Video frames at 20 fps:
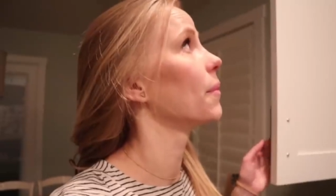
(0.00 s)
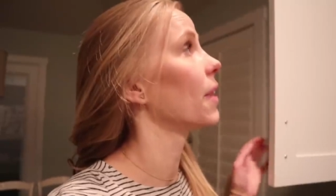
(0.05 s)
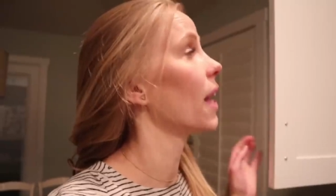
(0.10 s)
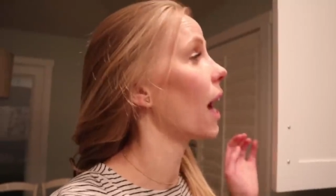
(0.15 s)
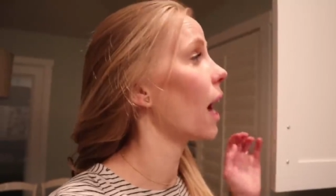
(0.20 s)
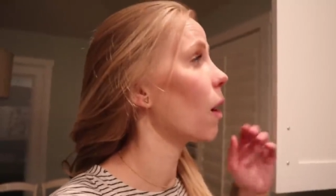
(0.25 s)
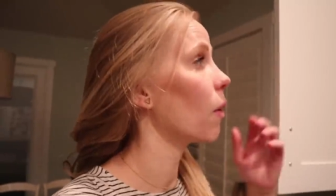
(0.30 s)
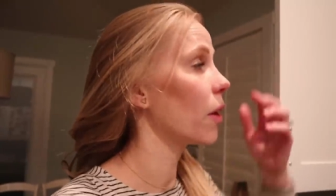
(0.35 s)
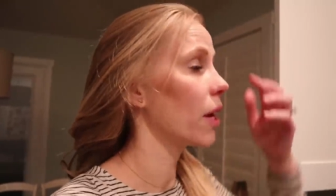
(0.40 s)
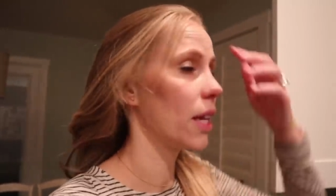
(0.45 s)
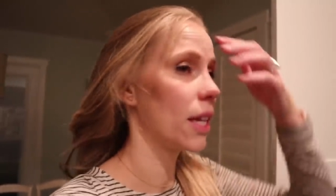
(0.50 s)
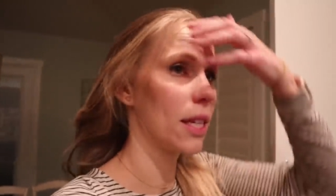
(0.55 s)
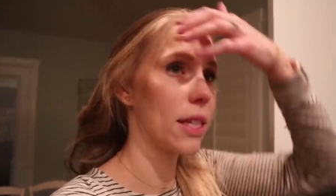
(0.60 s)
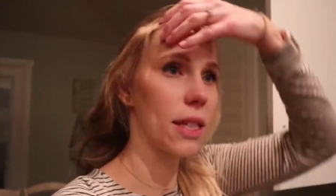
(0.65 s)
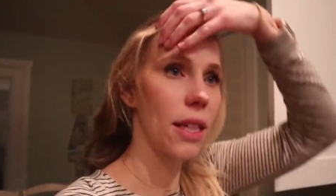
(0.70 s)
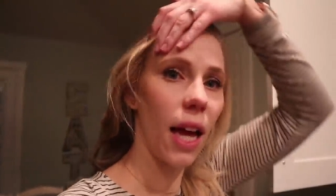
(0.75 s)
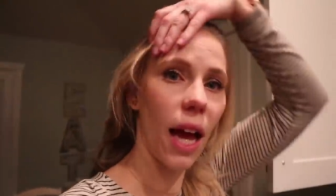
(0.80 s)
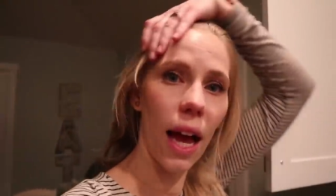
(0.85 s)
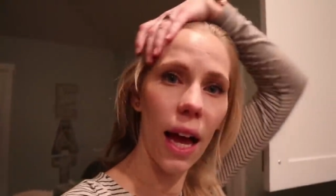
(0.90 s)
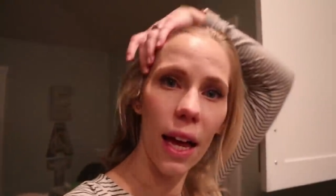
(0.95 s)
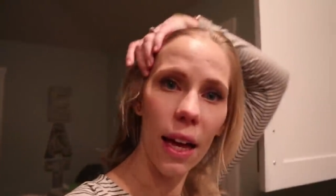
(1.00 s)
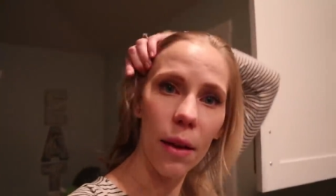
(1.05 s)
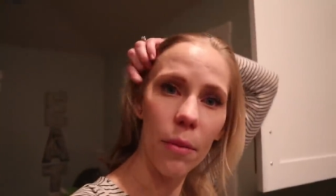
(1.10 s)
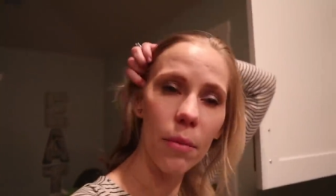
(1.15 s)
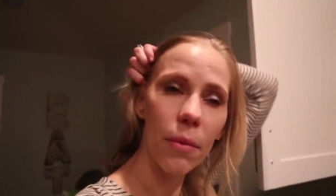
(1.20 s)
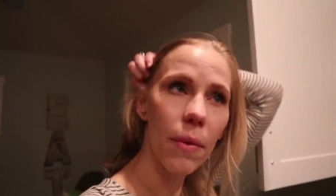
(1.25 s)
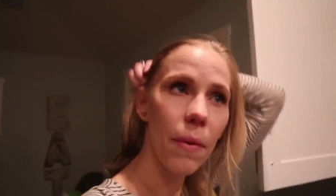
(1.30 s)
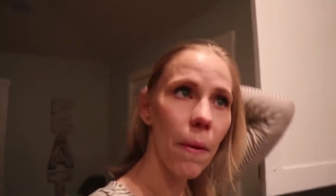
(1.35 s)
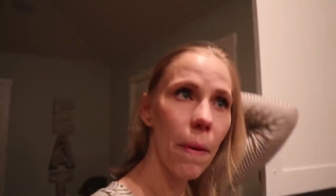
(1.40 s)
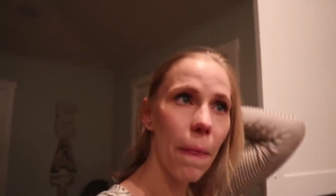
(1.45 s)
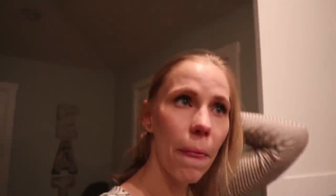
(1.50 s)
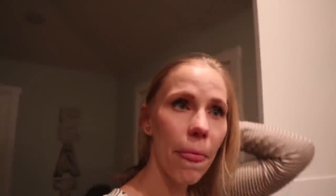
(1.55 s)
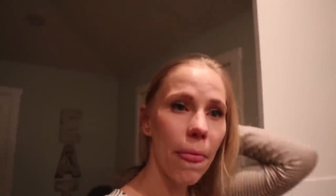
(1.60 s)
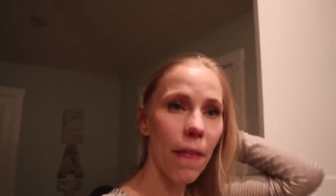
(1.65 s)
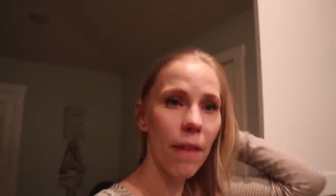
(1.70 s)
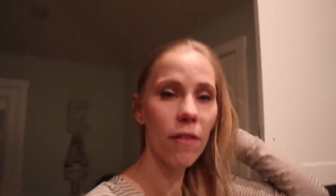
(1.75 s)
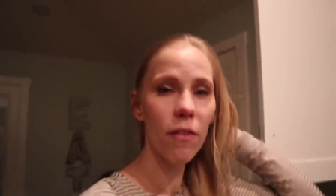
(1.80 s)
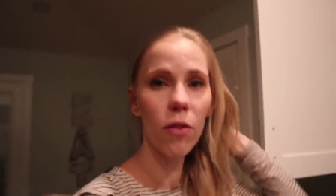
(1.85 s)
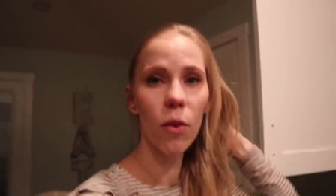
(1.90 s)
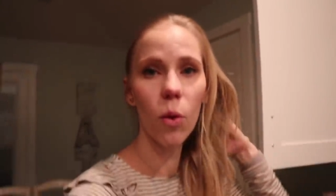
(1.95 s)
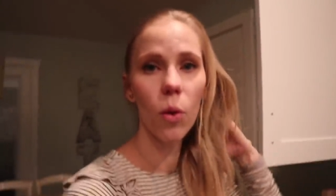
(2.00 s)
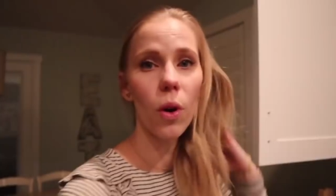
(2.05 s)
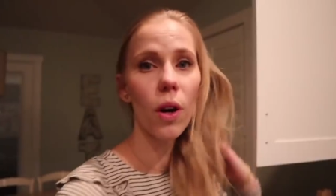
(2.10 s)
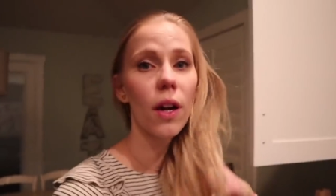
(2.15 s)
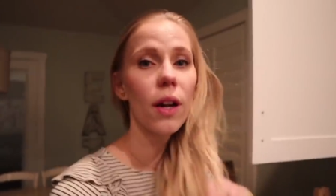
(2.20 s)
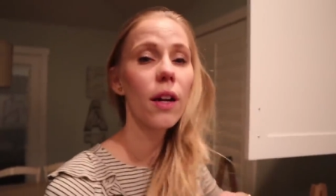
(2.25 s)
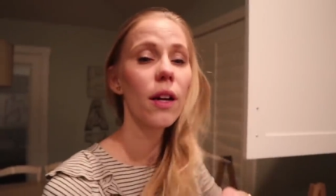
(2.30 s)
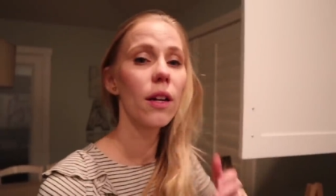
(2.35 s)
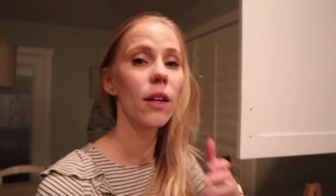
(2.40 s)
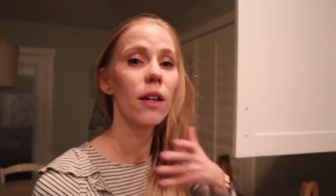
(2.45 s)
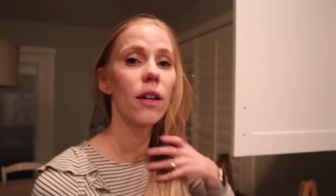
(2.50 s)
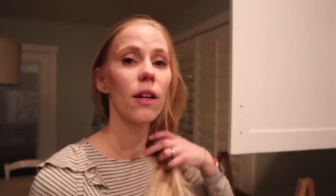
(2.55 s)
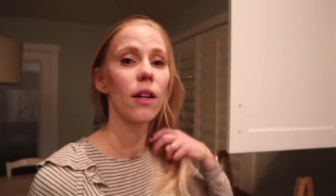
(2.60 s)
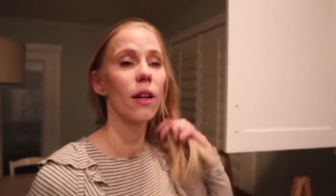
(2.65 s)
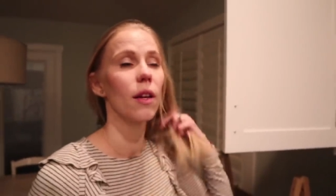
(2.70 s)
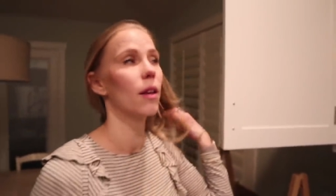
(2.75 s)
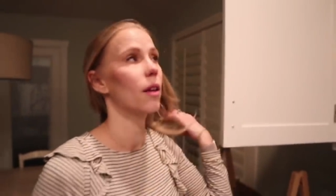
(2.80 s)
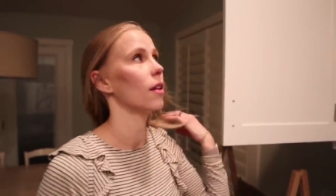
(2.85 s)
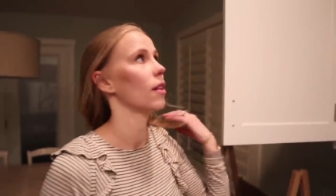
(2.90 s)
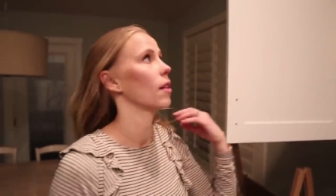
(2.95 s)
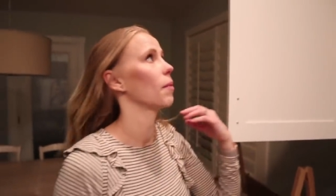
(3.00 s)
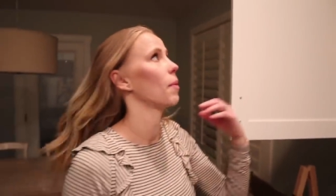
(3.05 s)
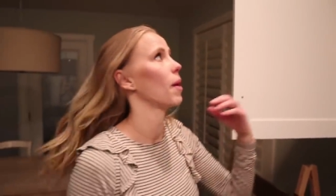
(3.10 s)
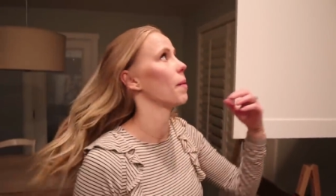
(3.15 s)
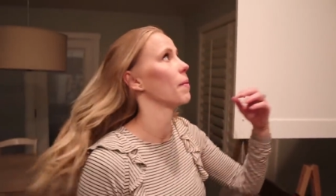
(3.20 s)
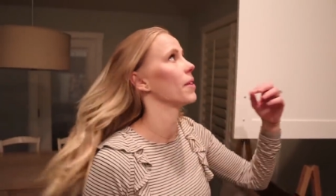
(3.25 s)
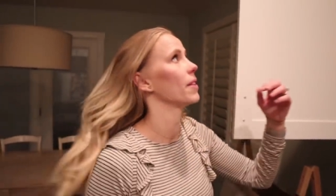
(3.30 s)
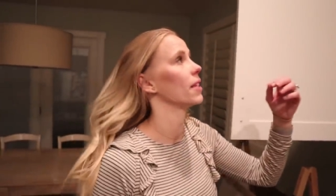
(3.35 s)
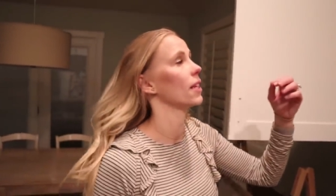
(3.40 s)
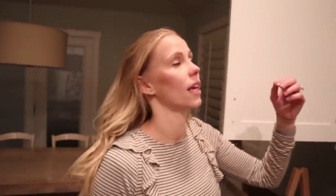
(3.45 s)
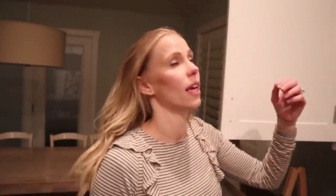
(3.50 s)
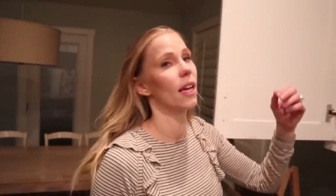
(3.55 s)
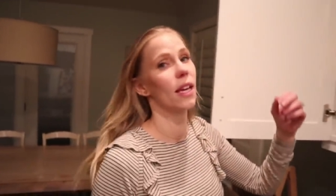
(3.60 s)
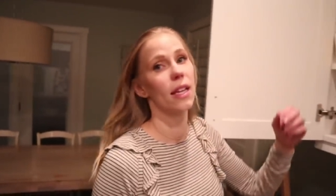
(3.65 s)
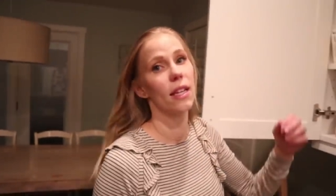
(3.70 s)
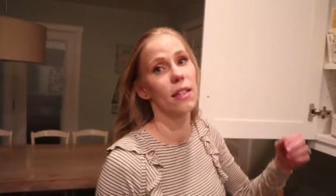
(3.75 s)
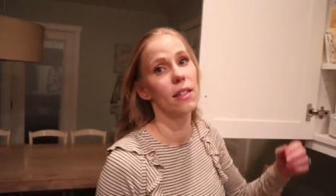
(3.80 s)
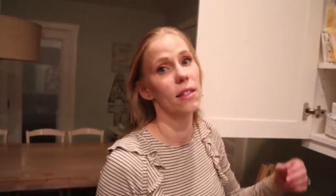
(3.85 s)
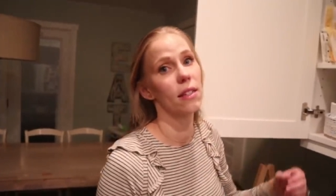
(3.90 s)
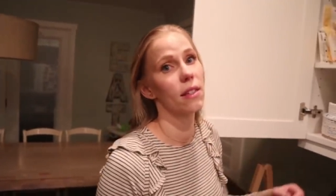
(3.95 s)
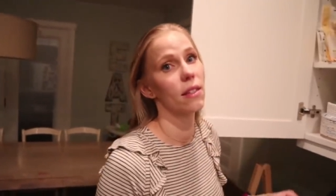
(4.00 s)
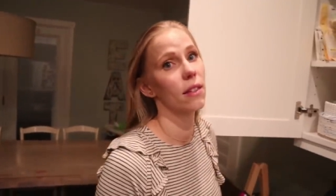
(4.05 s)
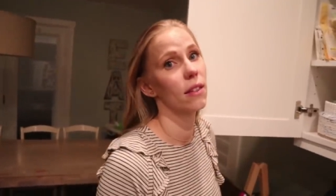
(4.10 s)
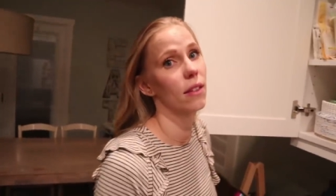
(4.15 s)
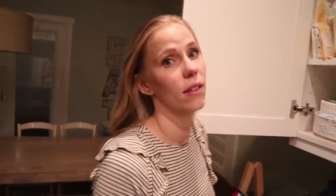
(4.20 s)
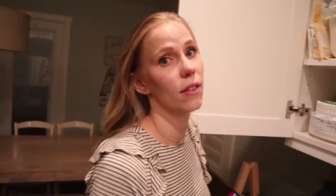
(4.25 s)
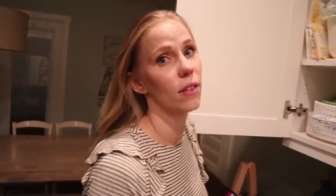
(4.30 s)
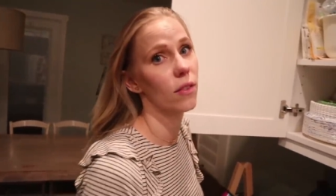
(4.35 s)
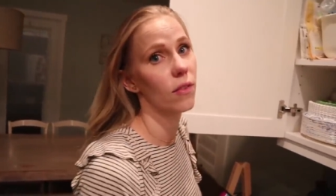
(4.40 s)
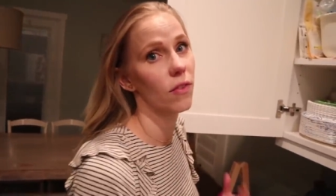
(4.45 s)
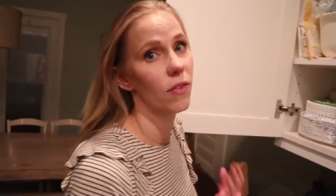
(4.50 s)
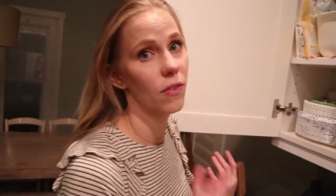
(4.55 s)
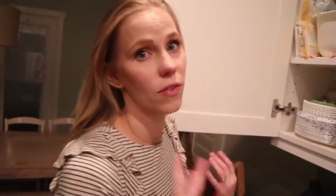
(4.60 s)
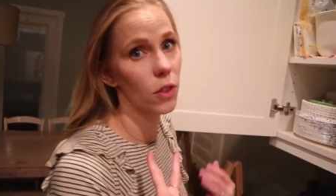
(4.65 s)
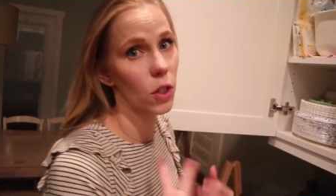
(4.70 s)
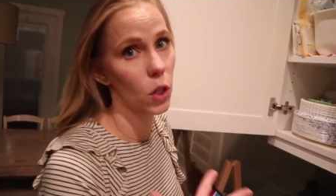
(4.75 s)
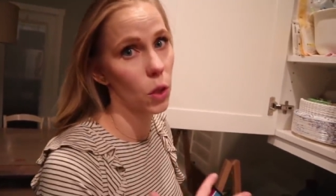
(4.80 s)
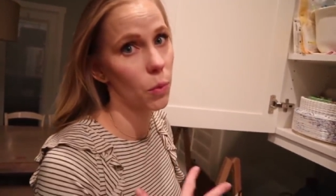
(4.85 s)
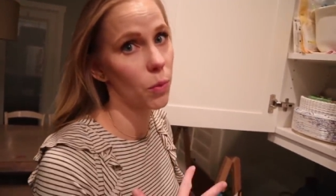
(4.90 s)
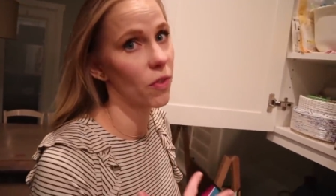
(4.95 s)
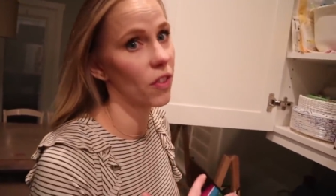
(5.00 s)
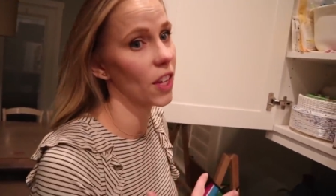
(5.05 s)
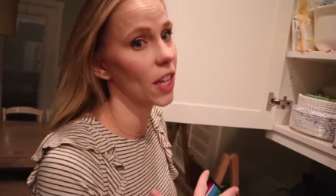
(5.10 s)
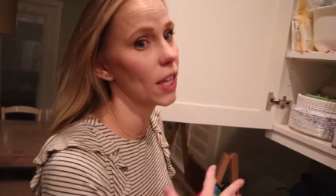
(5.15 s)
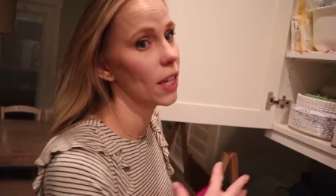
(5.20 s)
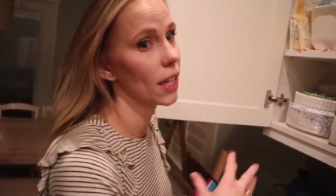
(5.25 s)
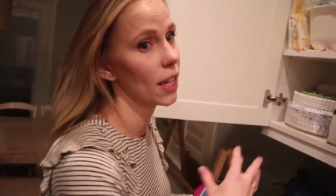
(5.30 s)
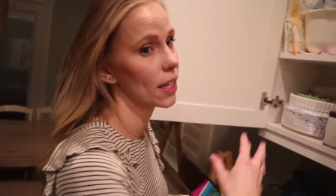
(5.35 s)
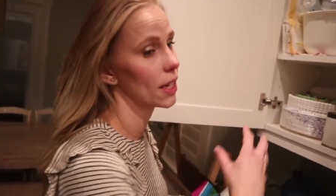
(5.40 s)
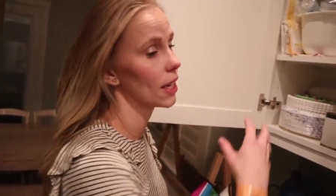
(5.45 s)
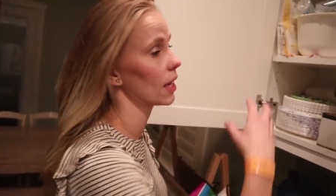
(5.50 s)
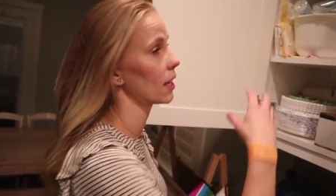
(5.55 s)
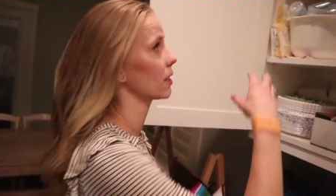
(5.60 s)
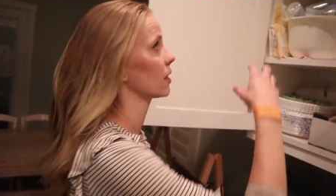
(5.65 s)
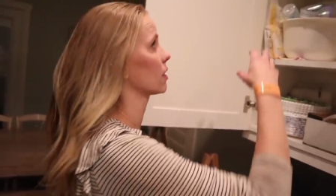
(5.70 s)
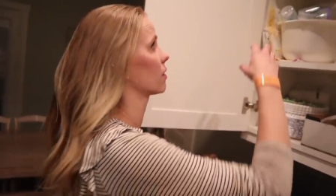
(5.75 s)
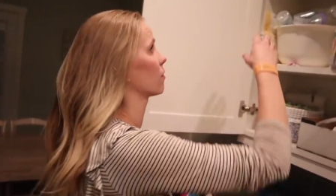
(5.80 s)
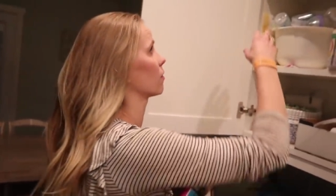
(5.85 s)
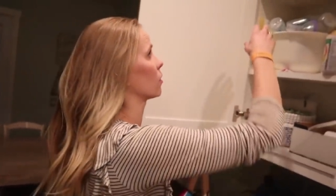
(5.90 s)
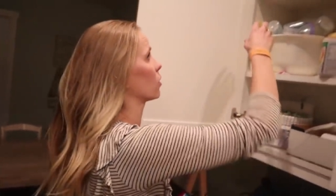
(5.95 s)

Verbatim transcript: Now it is time for the baby to get his tube feed. He takes his